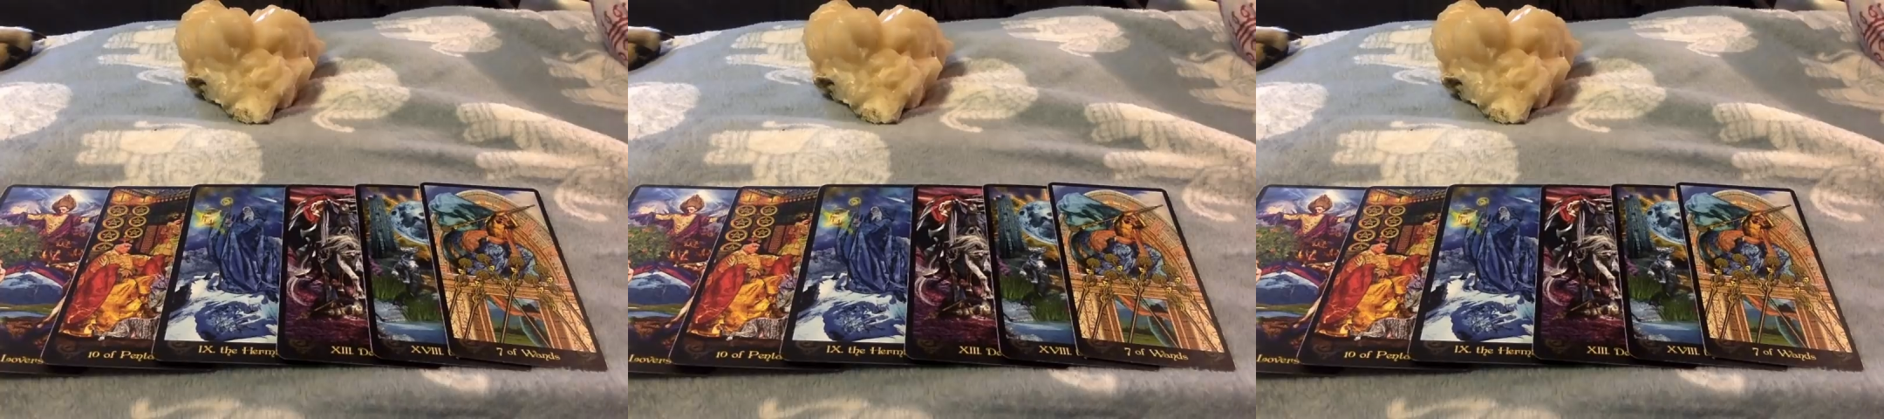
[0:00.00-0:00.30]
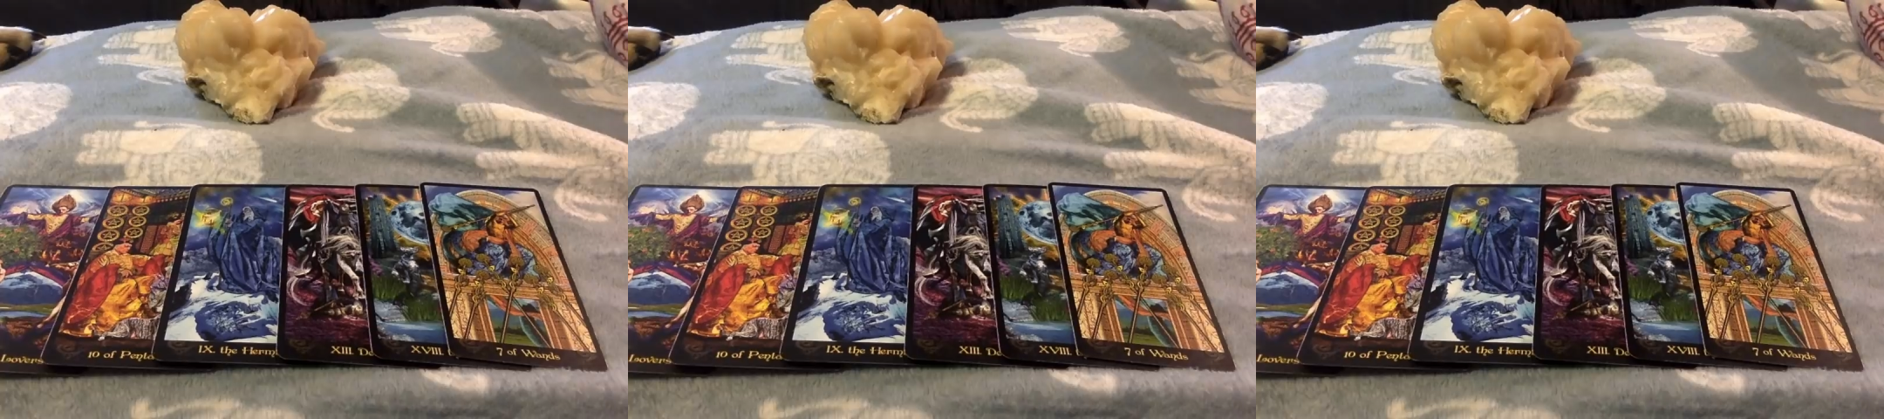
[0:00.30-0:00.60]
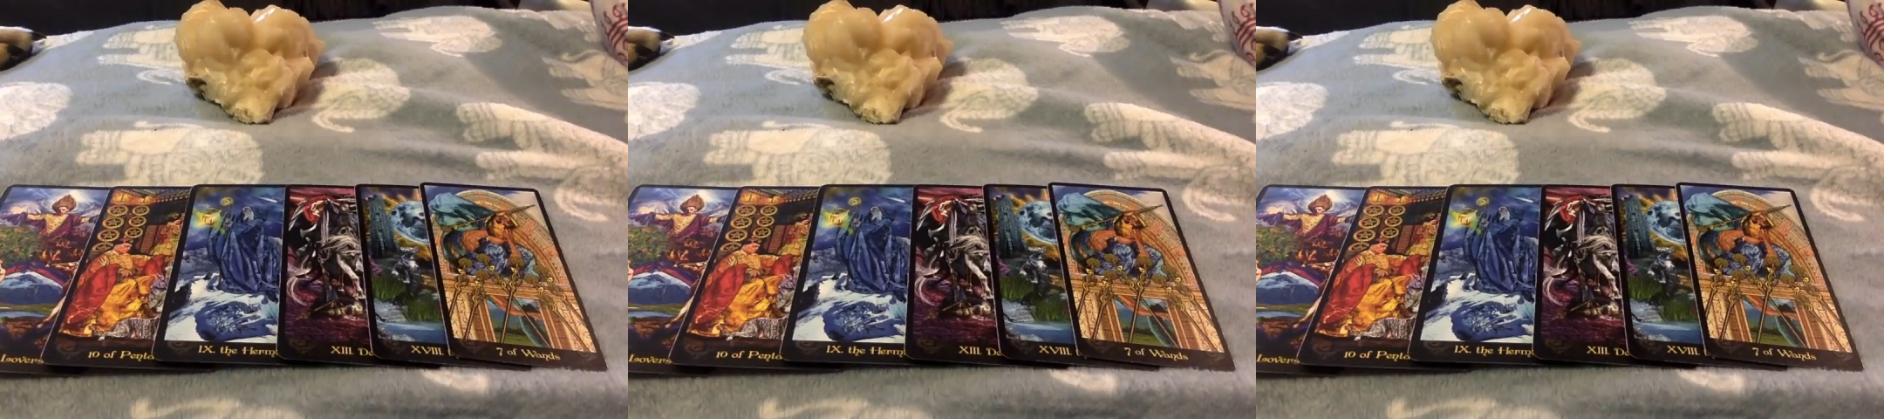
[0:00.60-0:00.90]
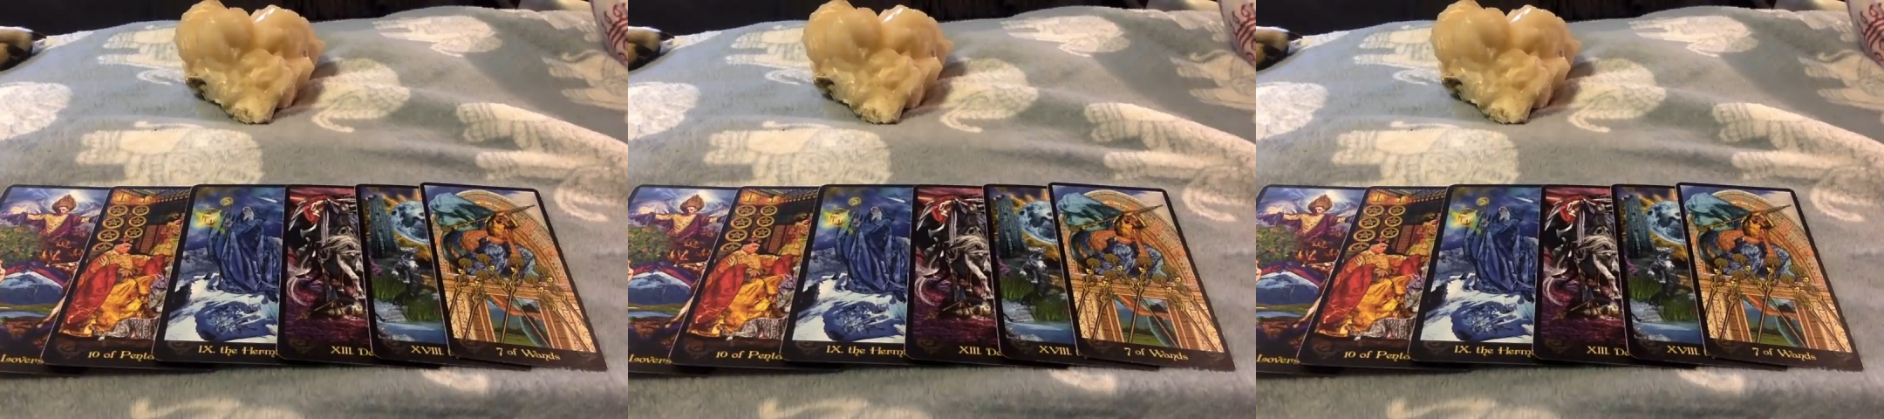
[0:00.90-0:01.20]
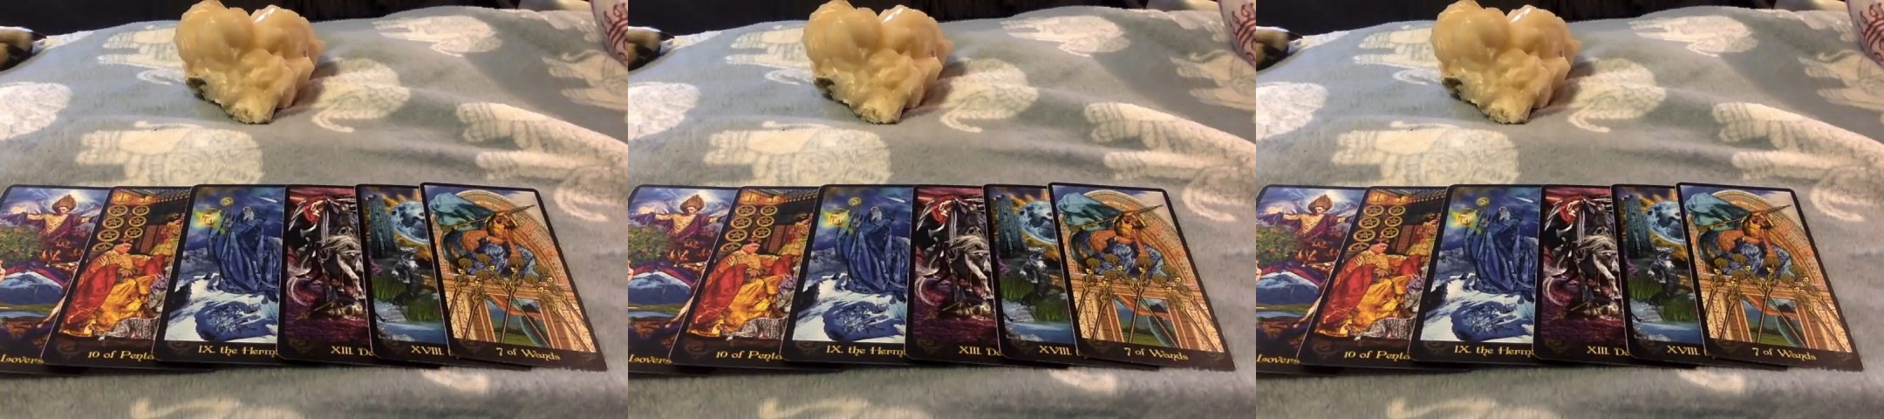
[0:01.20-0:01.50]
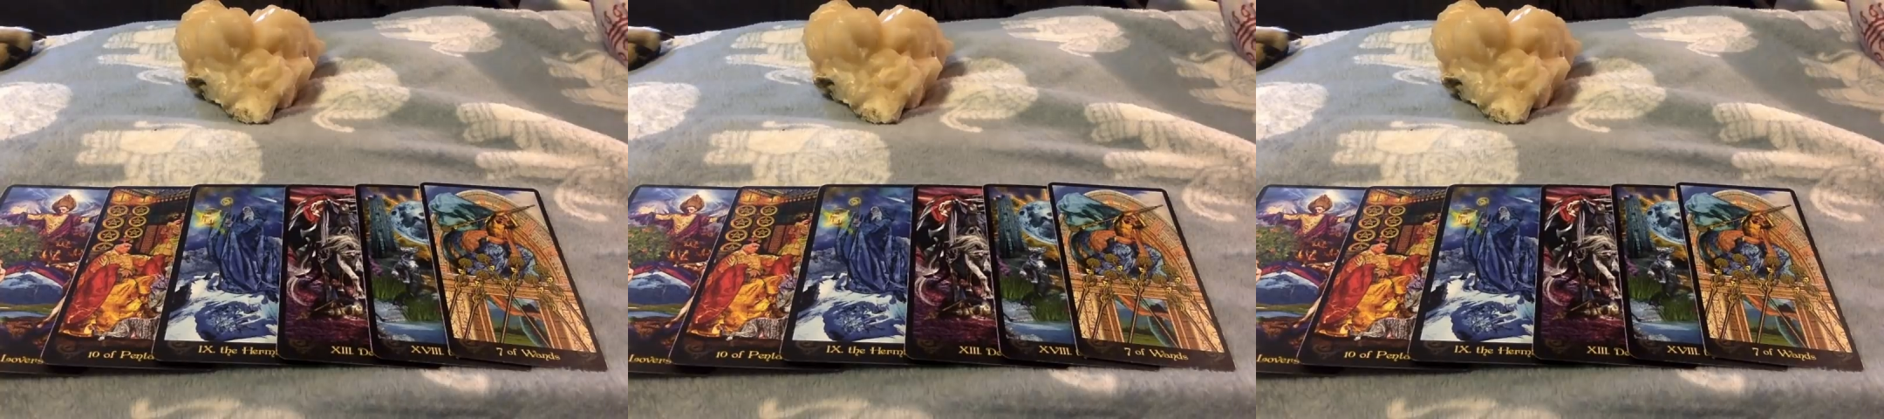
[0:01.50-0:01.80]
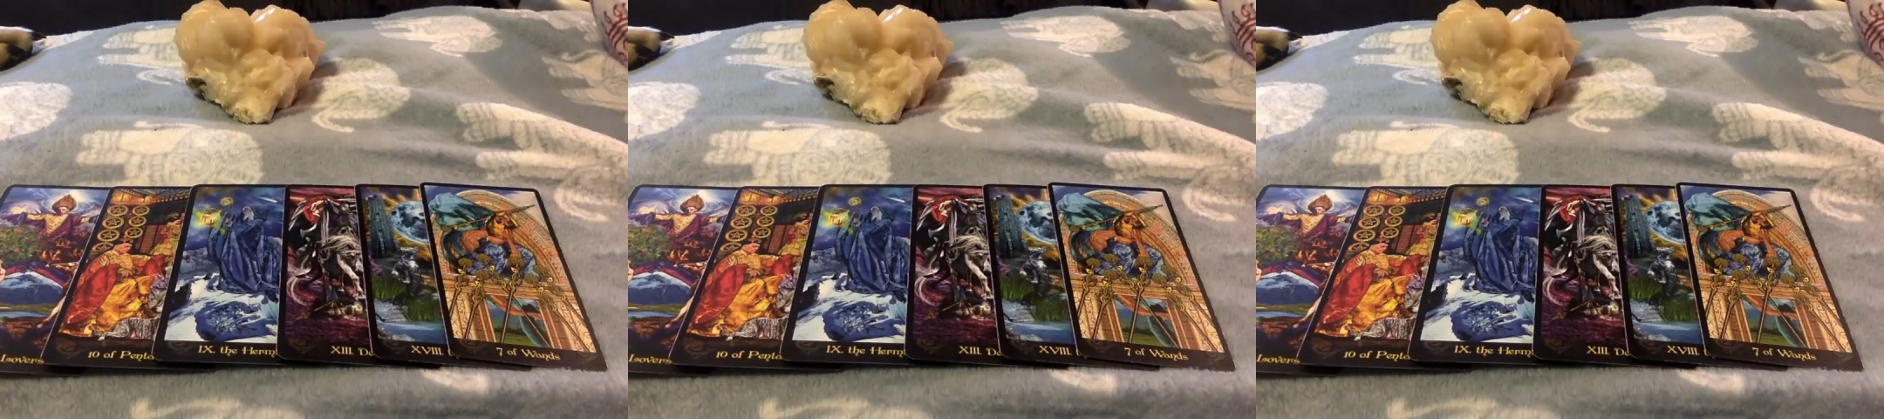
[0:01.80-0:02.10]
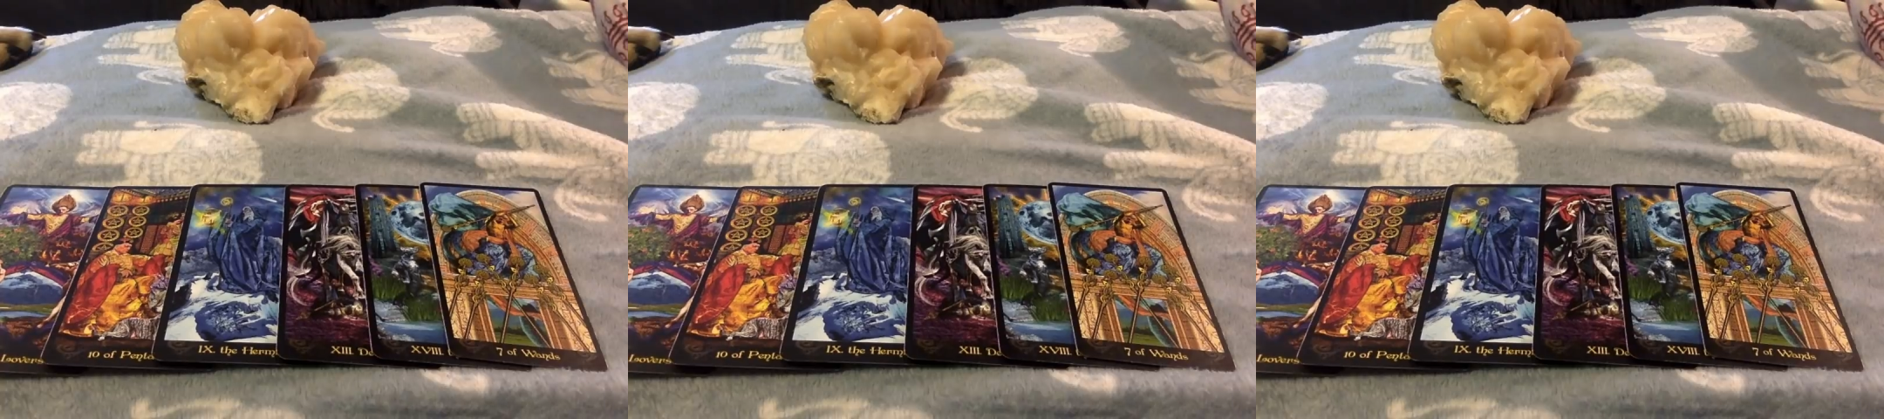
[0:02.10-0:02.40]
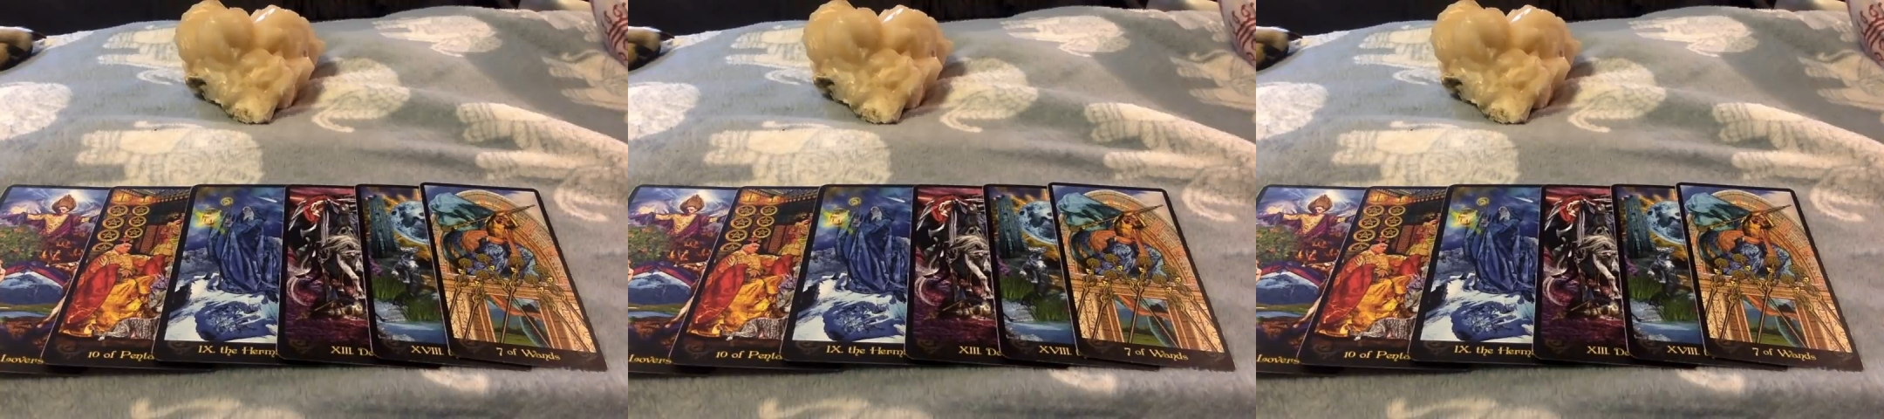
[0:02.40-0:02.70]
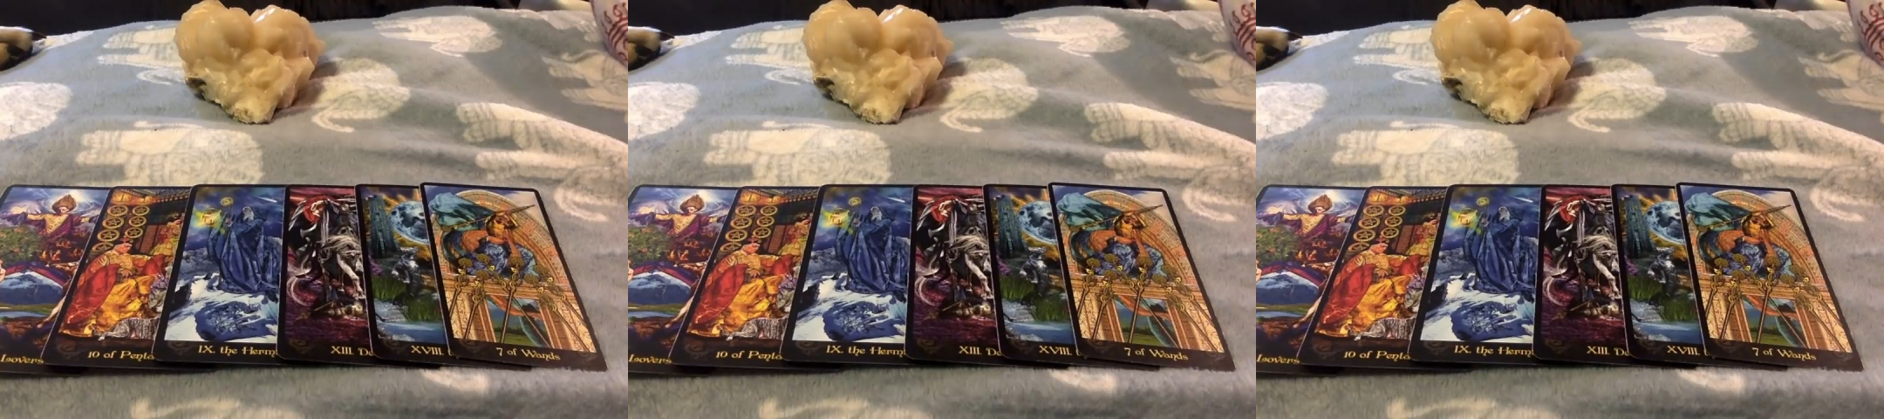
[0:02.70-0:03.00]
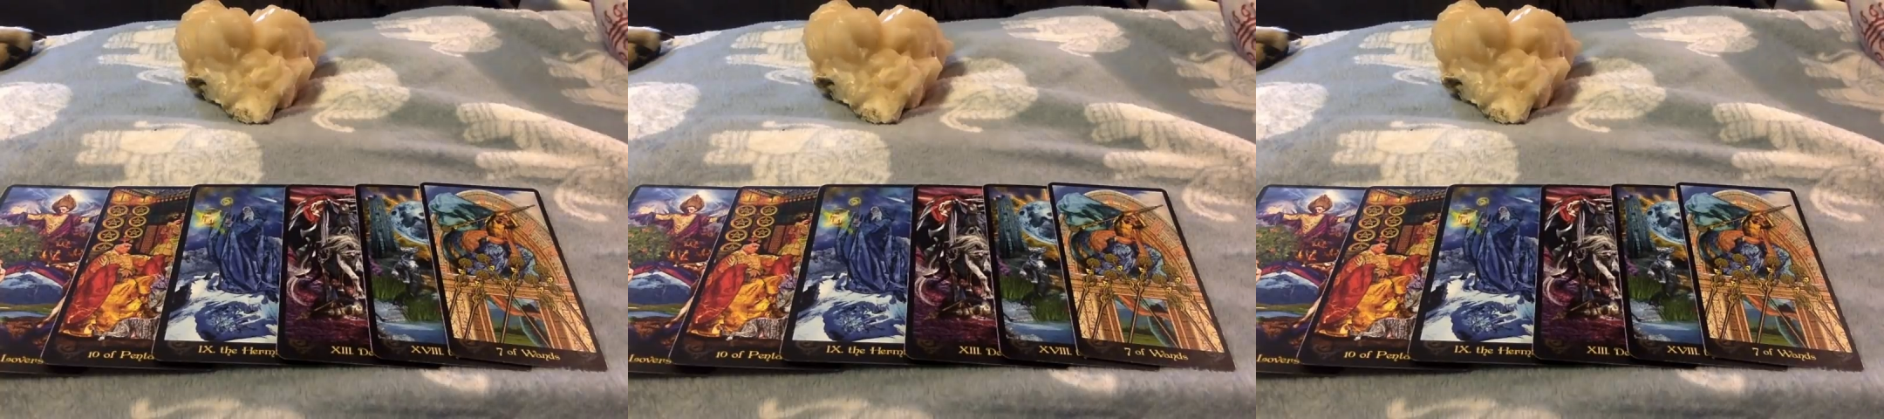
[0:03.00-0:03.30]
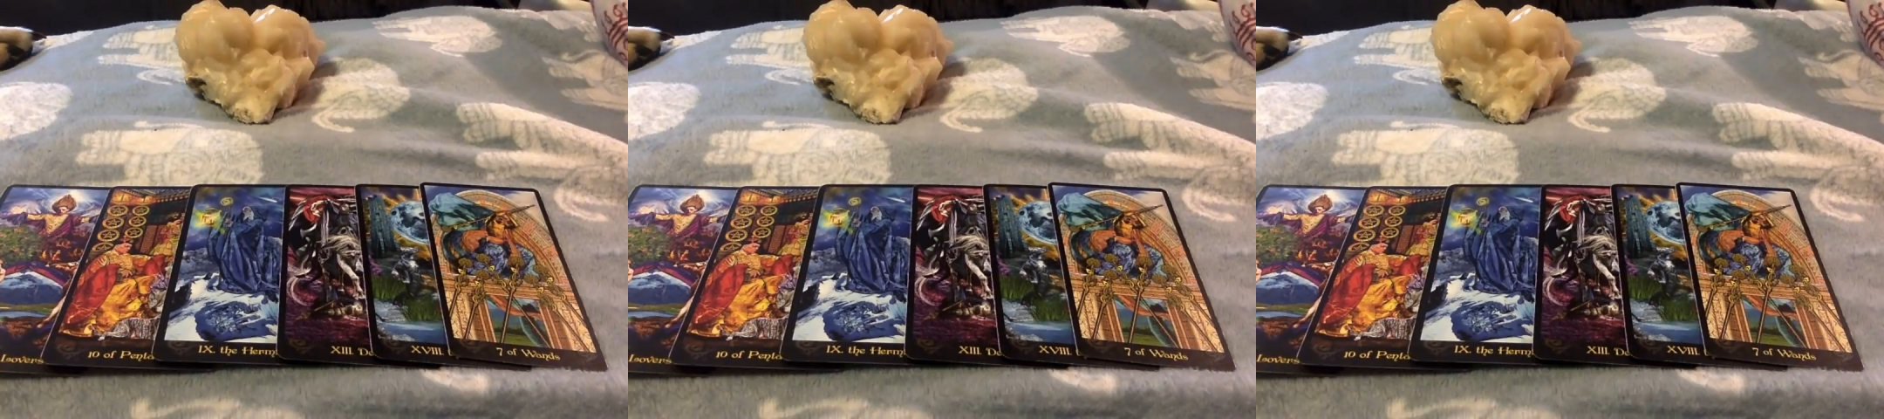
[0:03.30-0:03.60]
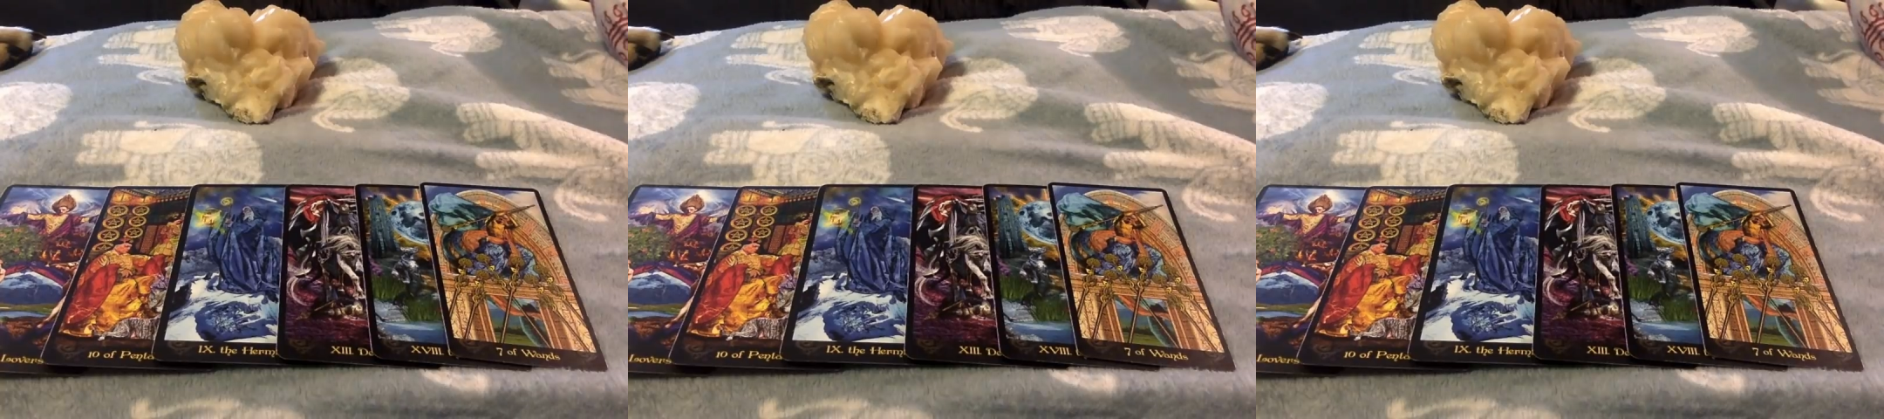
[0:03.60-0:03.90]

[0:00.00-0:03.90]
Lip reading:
No face is visible, so there are no lips to read.